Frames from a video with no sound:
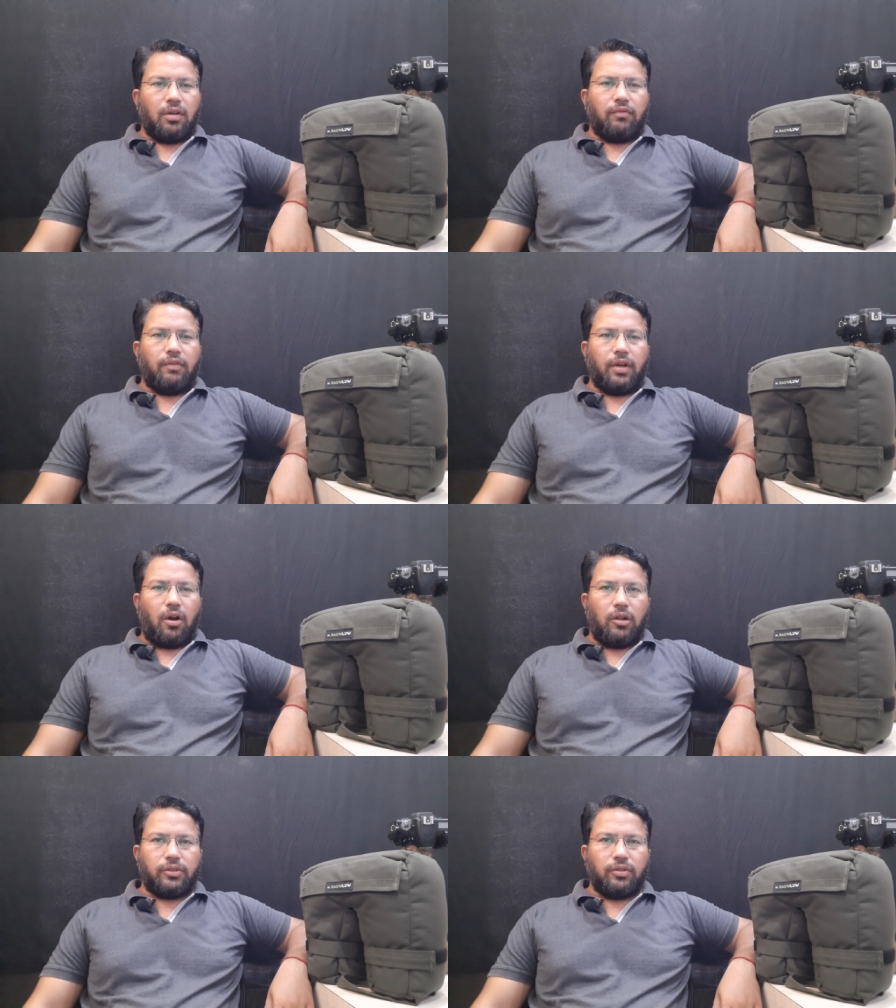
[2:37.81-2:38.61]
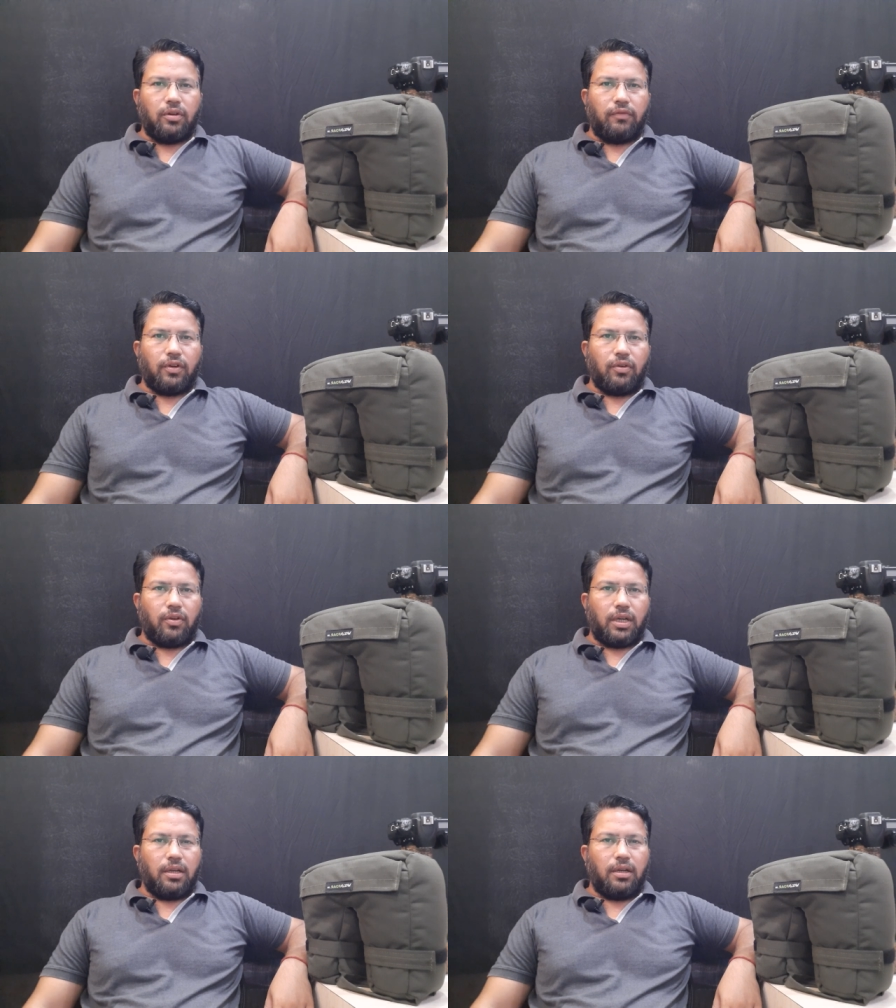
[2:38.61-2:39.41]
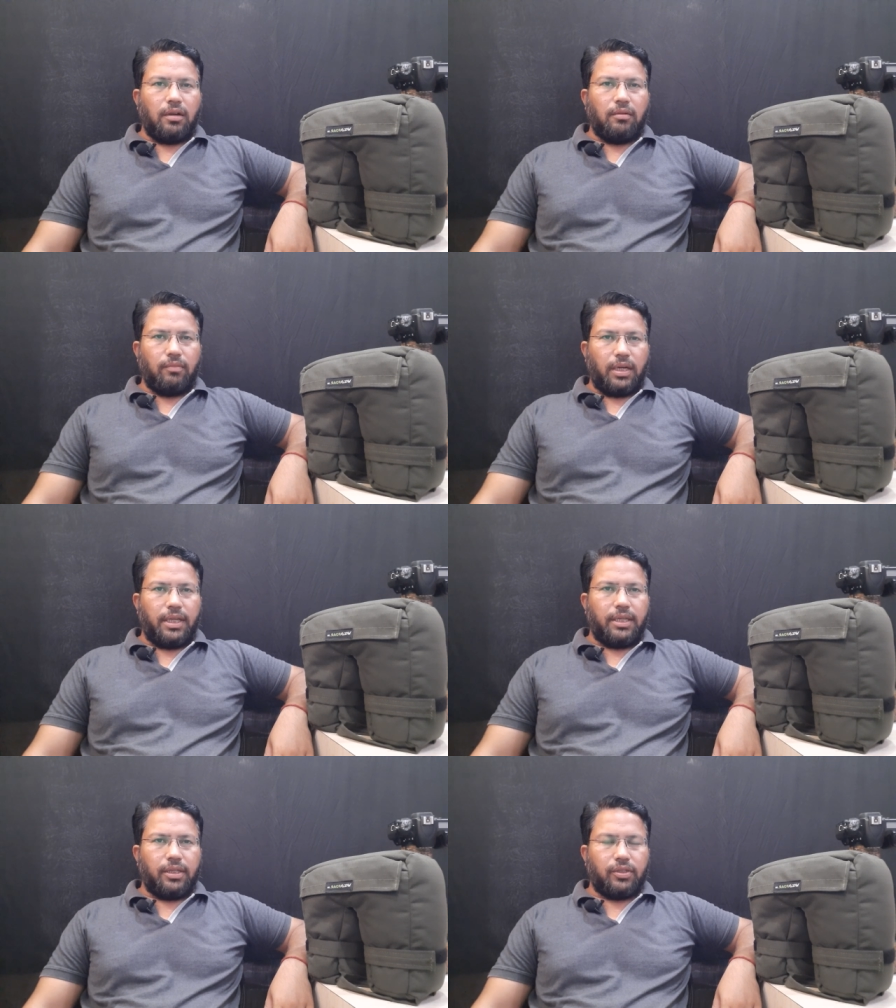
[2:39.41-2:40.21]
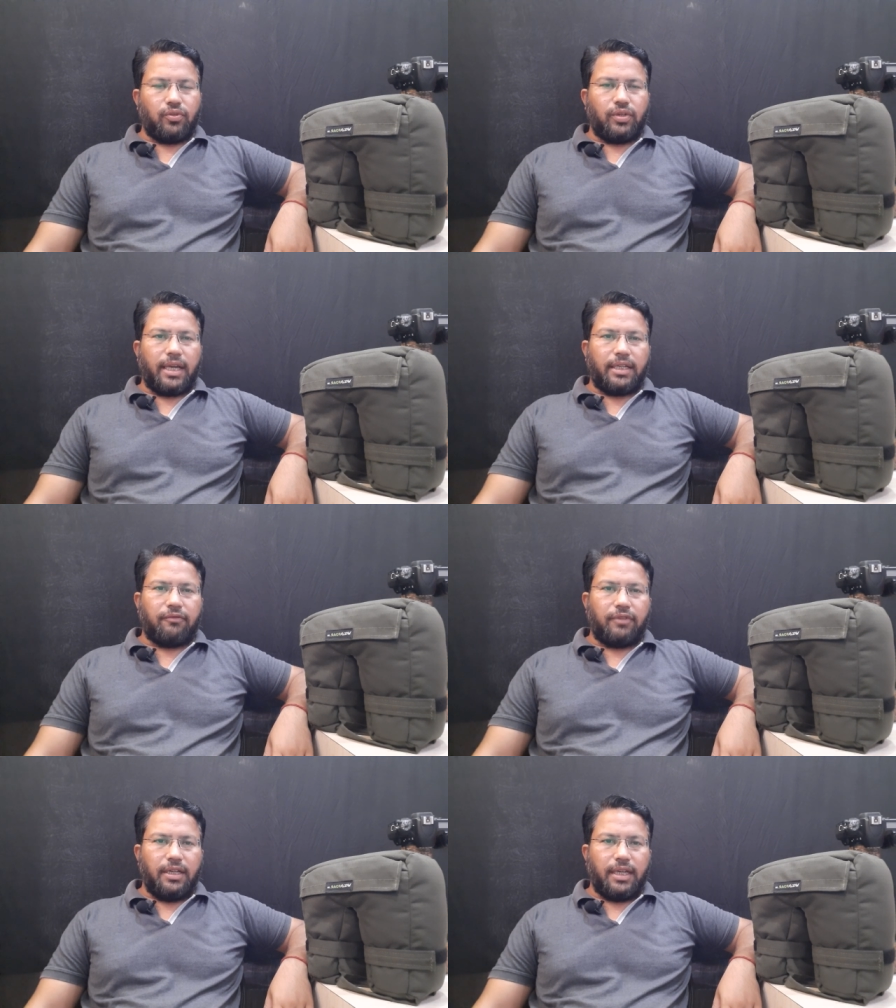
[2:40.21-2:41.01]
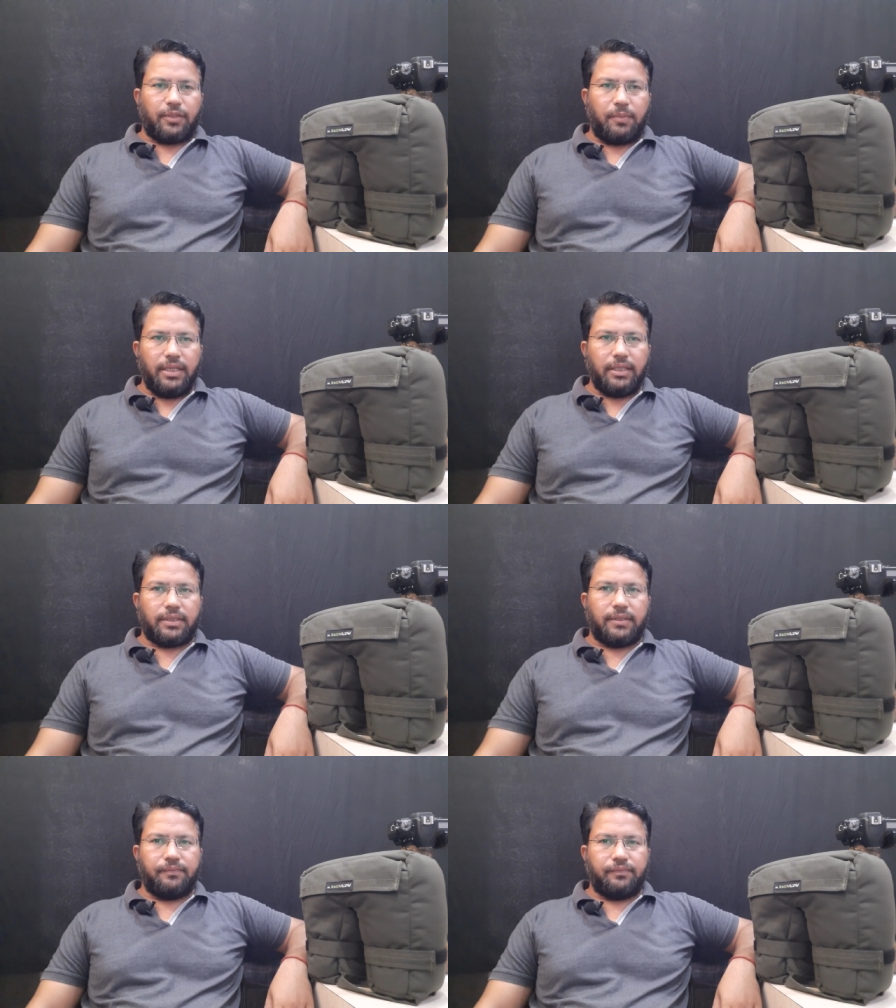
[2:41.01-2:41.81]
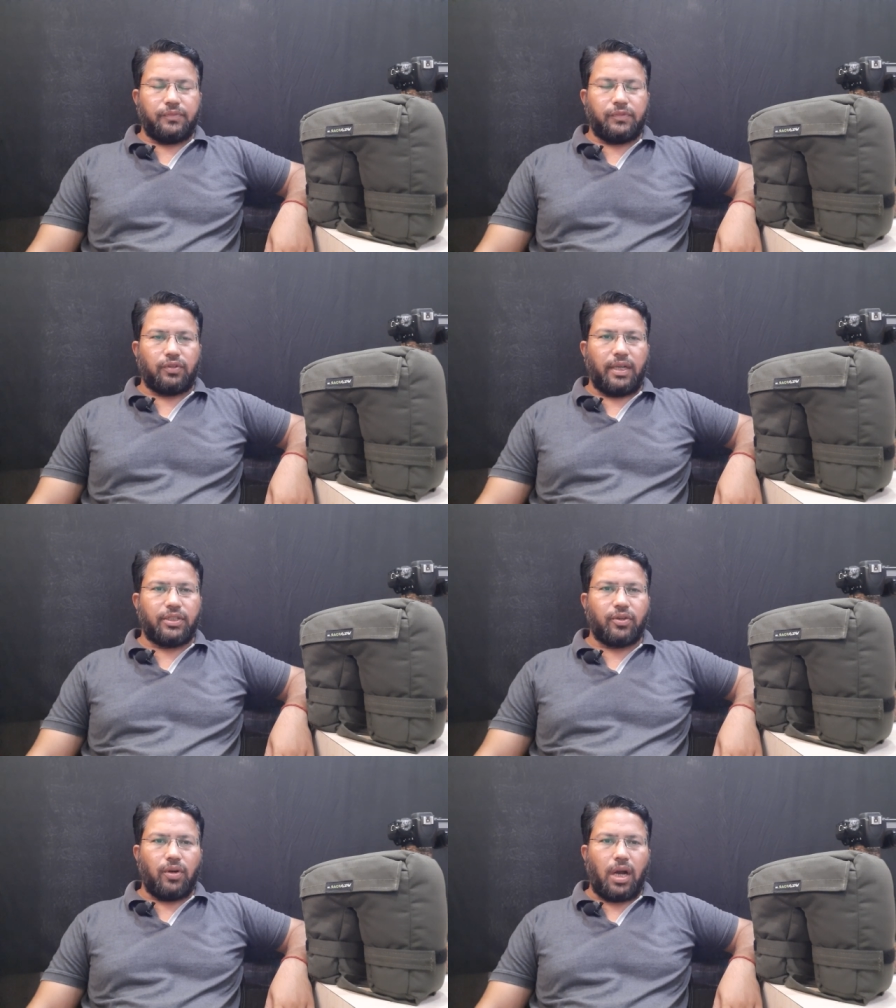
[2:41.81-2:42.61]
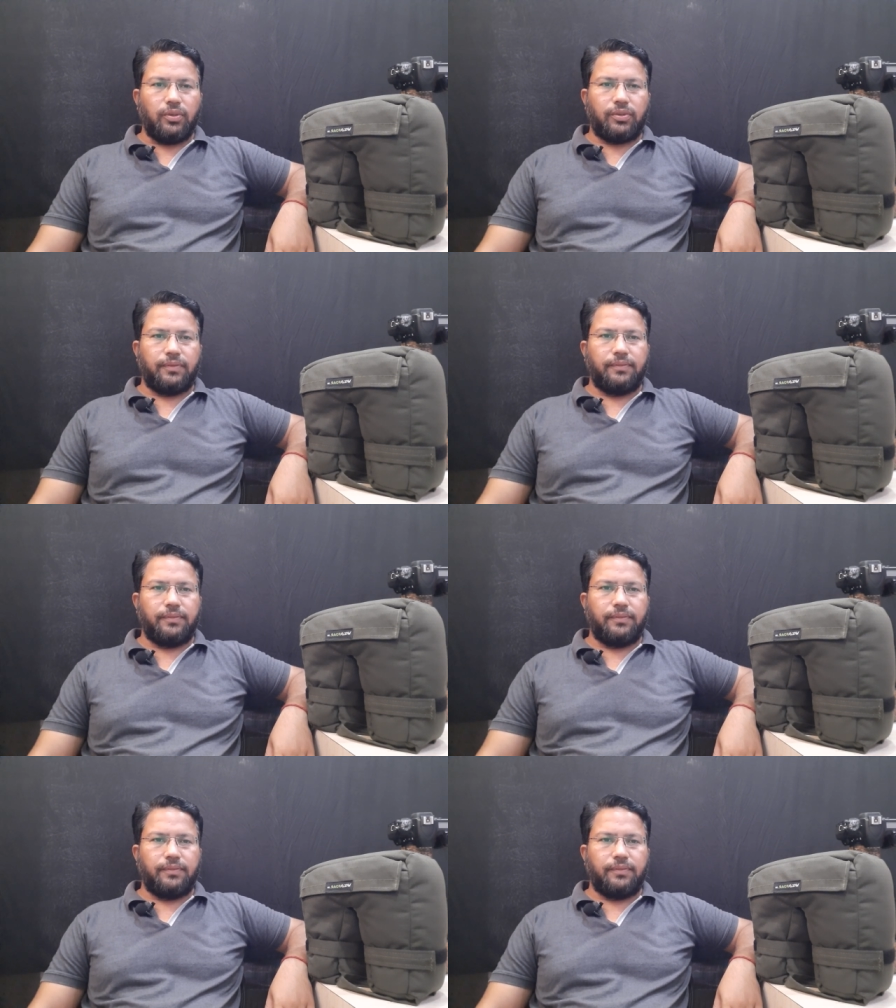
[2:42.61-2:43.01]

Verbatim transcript: We will also go for local birding to get the field experience, so let's go out.